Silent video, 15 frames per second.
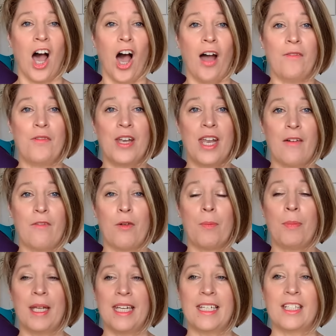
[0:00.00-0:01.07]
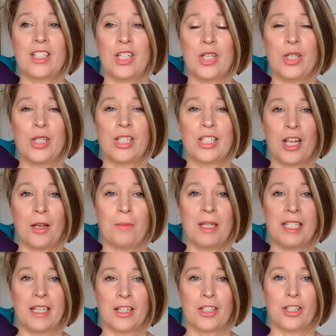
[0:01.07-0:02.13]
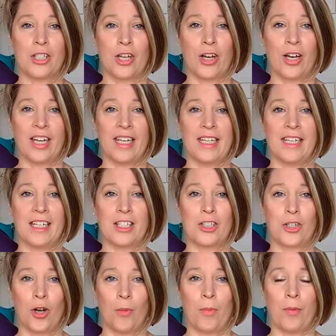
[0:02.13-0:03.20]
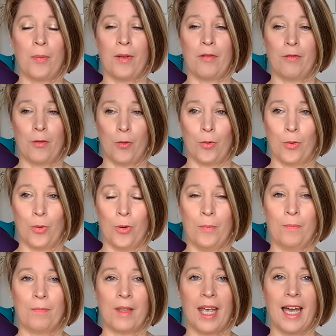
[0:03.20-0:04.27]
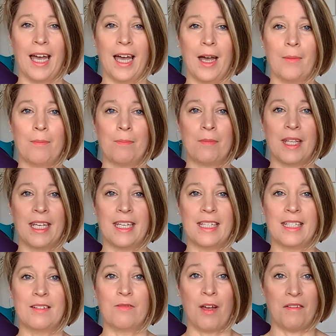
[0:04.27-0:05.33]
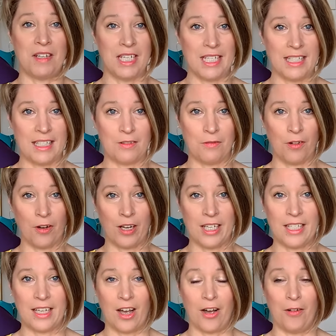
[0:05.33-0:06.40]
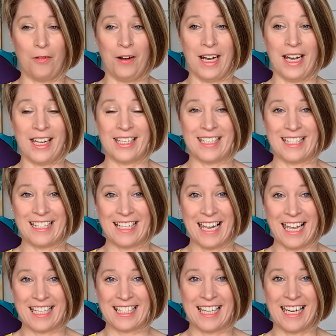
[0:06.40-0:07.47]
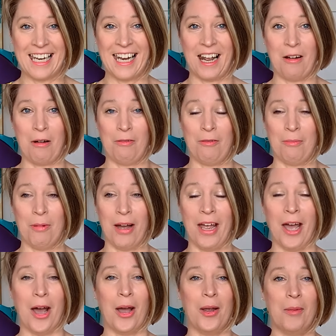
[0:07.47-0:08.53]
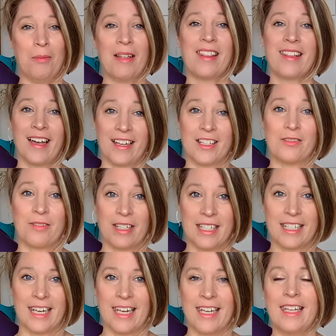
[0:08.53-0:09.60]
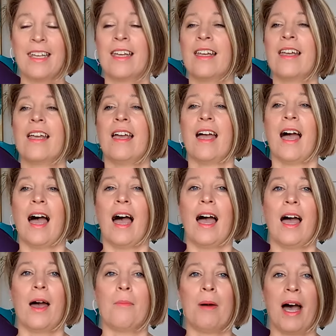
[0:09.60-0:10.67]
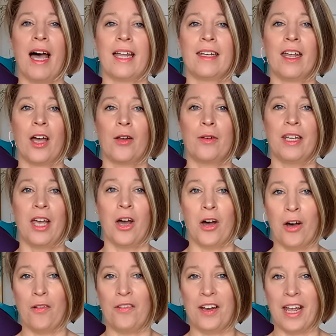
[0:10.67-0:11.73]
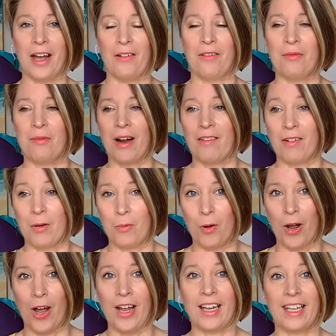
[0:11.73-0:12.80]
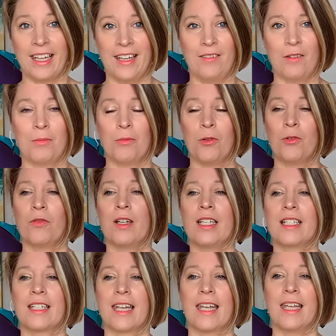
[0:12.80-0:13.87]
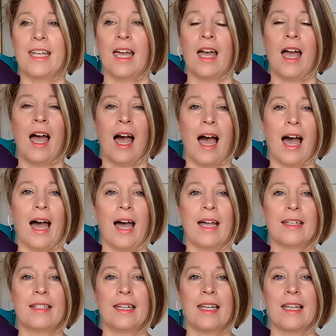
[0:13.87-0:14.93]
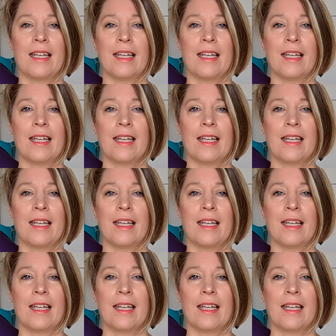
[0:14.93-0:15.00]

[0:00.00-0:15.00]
I've never been to the Sew Me Sunshine shop before. It's very easy to find. I've realised it's less than an hour from my home. That's risky. And only half an hour from where I work, even more risky. And